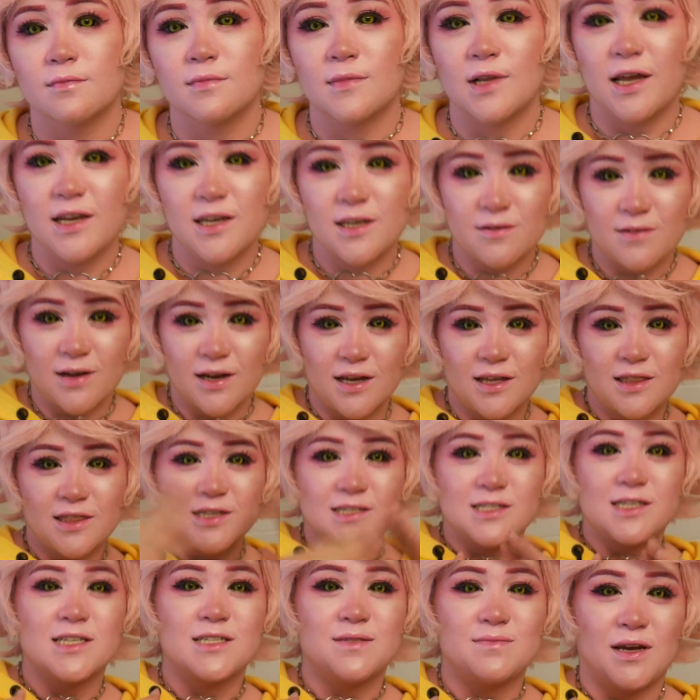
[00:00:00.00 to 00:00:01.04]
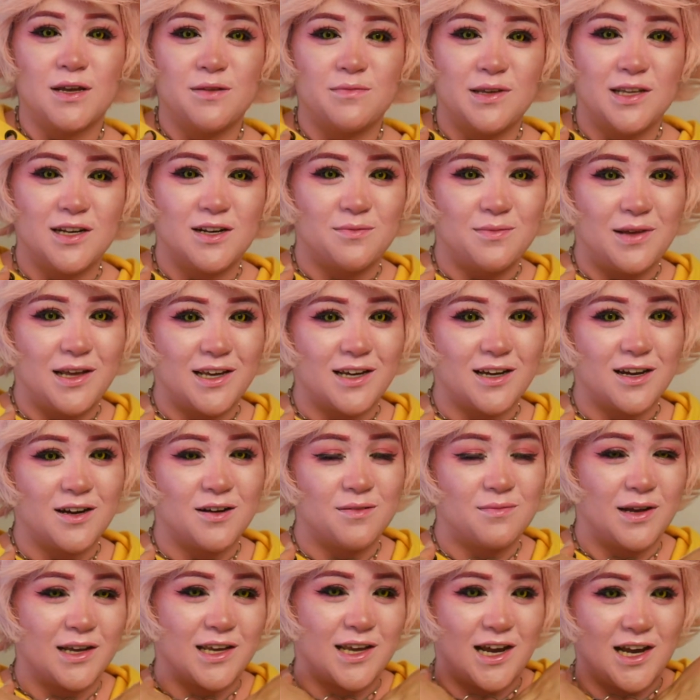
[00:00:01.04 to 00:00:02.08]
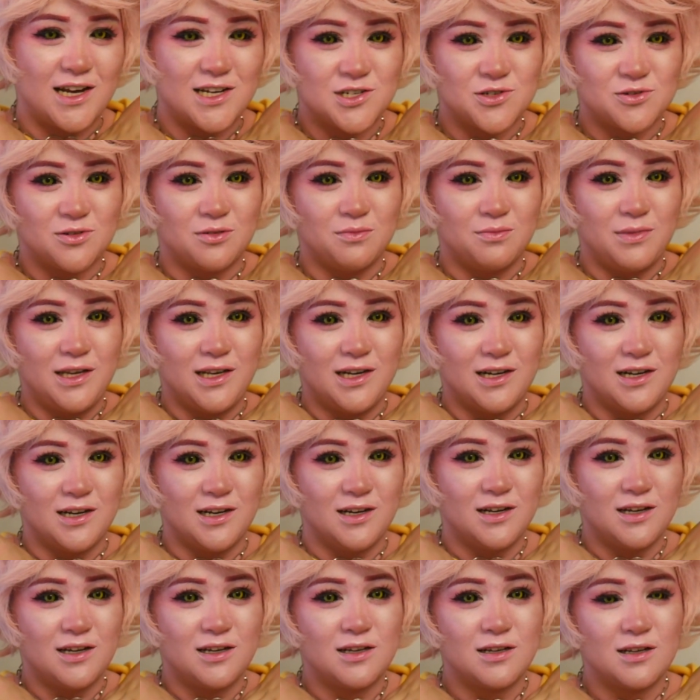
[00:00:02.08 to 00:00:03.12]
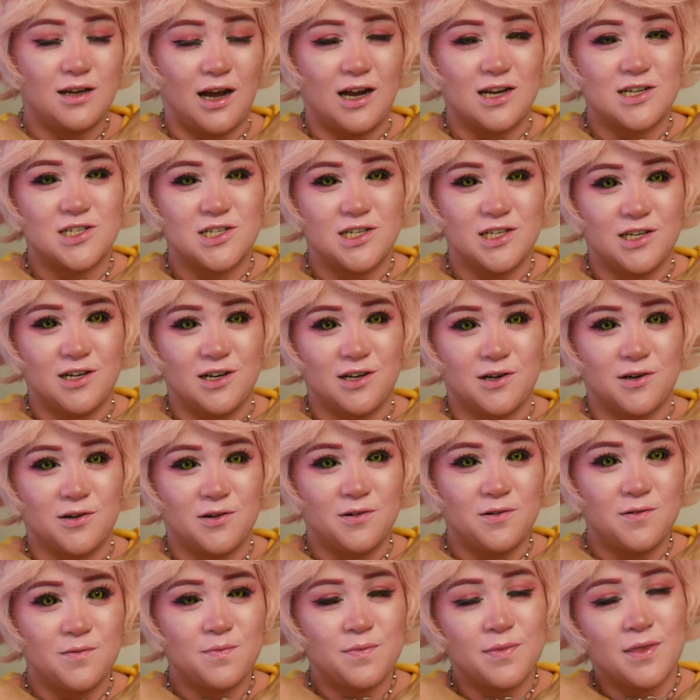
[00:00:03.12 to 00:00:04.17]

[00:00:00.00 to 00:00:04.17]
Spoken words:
Anyway, this is my Mina makeup, my casual Mina ashido,